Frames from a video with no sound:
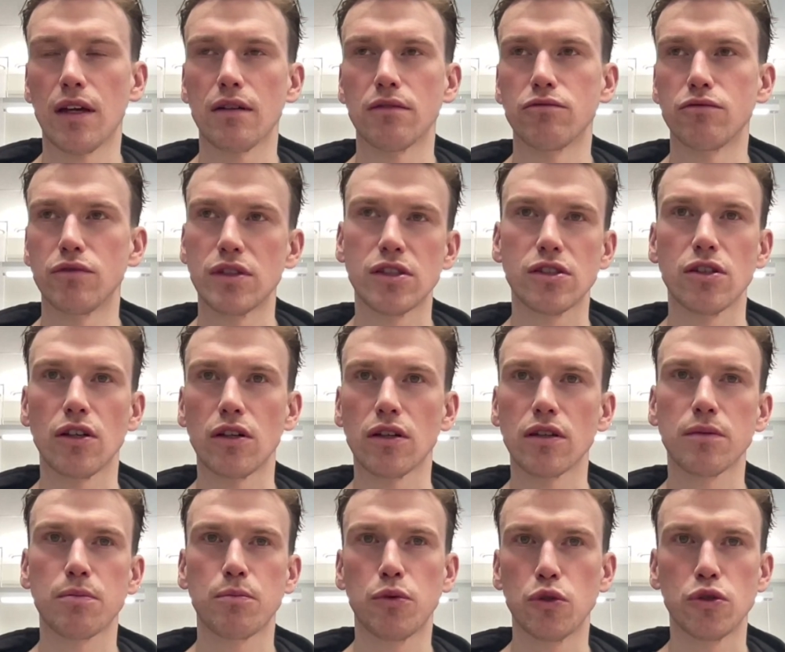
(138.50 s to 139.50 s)

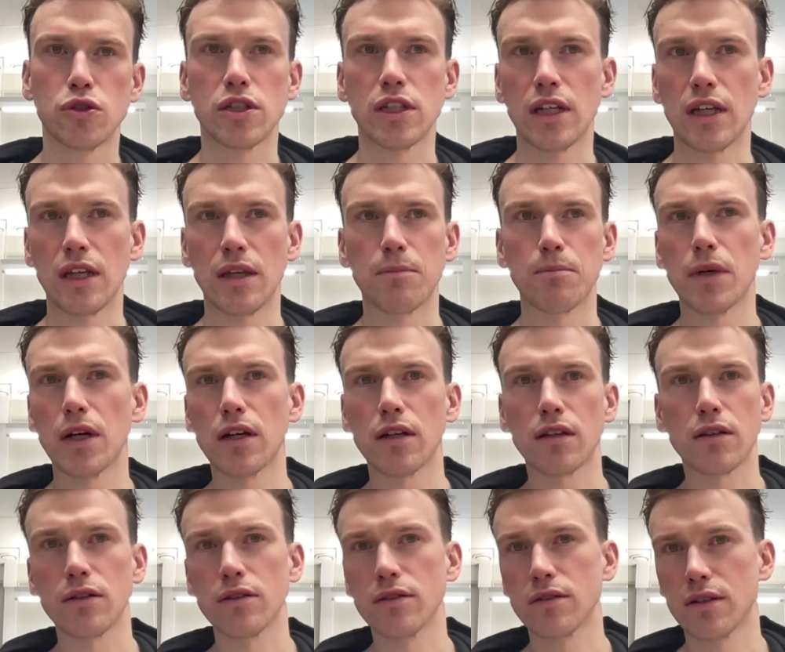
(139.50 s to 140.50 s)
result pushing in
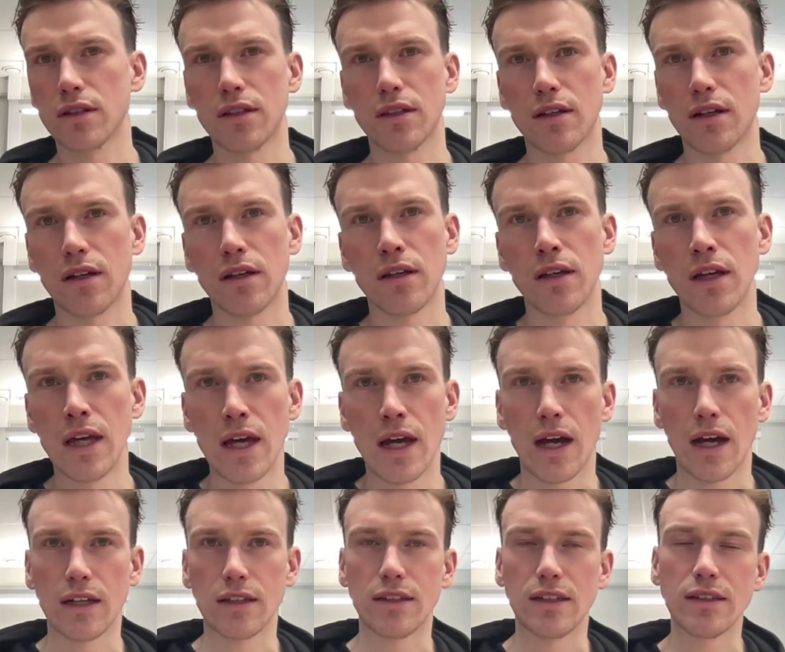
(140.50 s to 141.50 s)
biathlon, and I
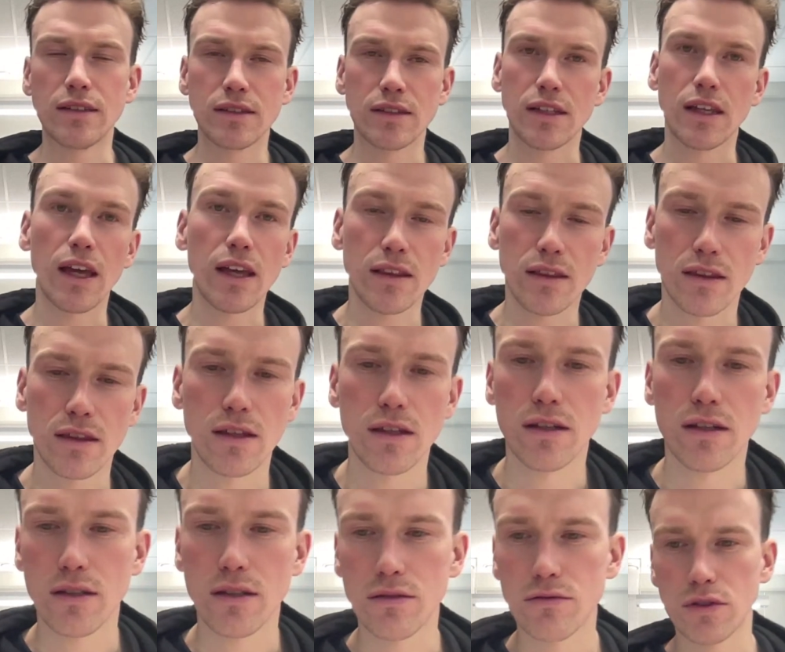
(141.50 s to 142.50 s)
didn't get
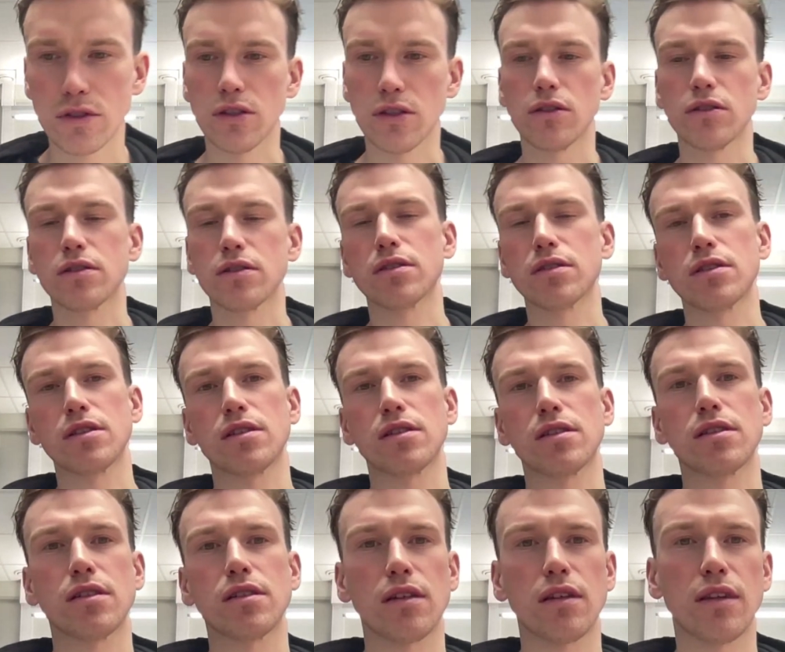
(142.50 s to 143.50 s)
the
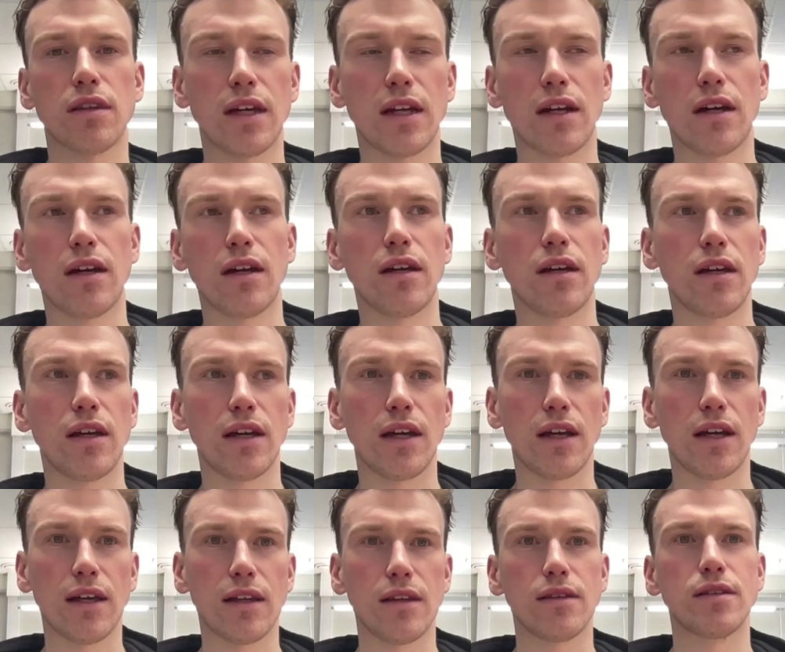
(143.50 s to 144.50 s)
results that I
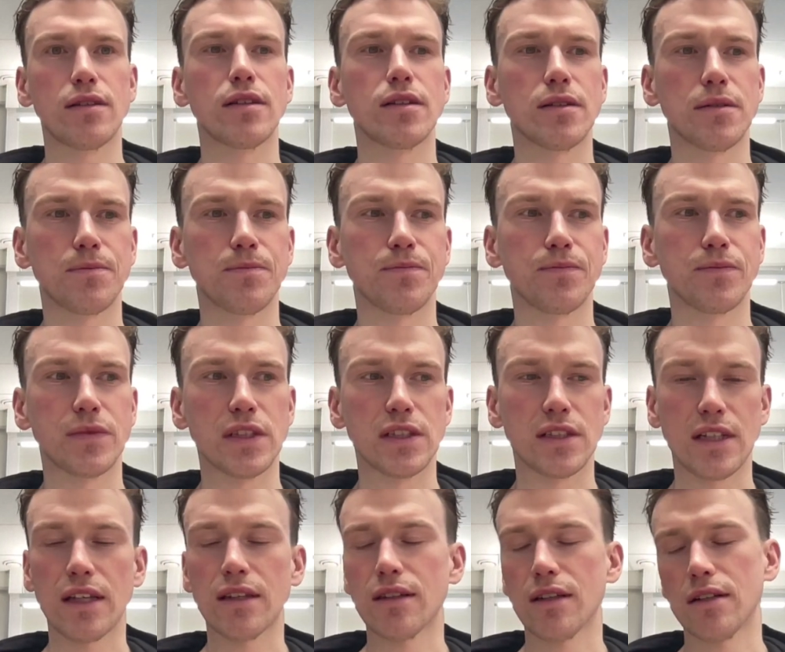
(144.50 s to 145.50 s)
had
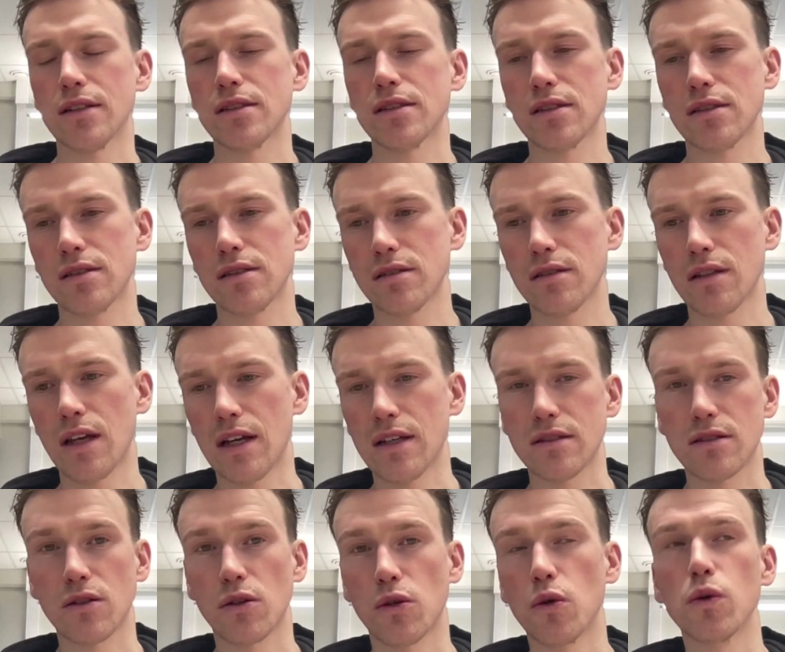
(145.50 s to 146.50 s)
set
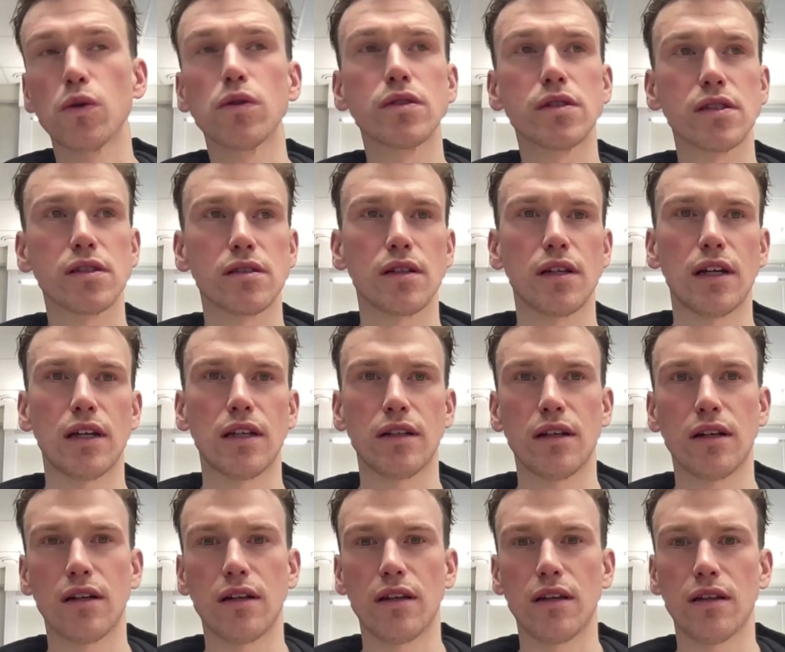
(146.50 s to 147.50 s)
as goals, and
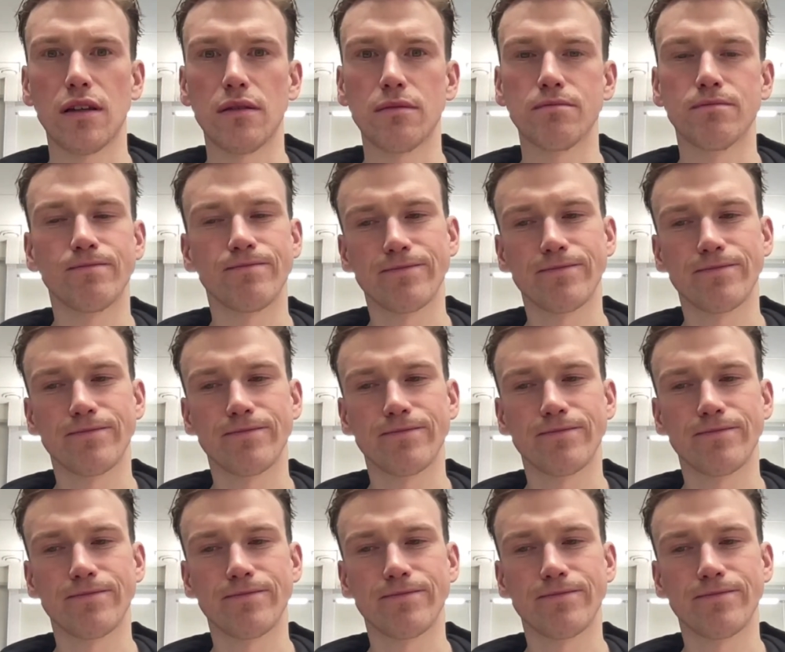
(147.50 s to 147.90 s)
I